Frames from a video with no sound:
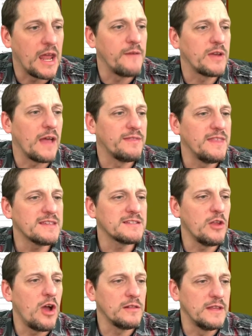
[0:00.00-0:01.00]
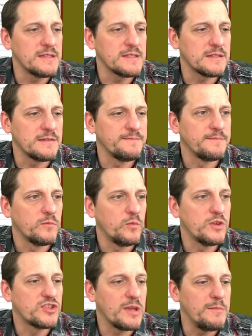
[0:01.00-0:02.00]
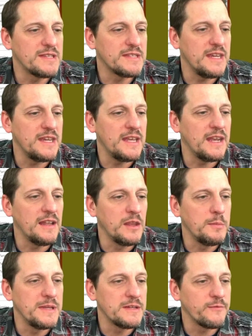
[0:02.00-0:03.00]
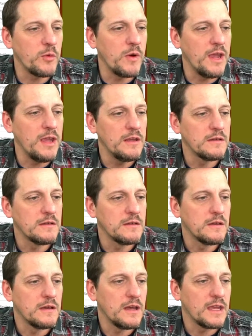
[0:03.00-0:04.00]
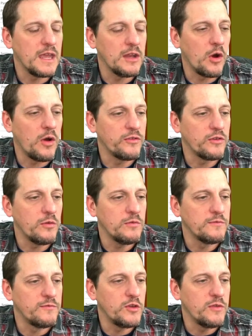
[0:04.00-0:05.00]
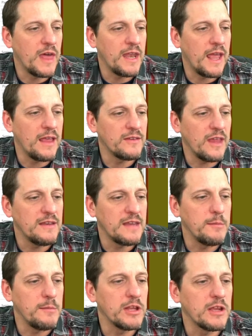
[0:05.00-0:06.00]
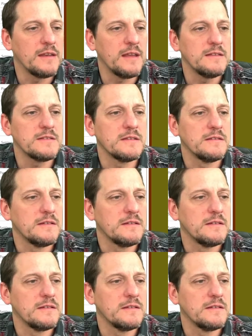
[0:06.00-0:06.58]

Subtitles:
I've got this long list, which can be seen in a little bit different way. I can also view that as a table of contents.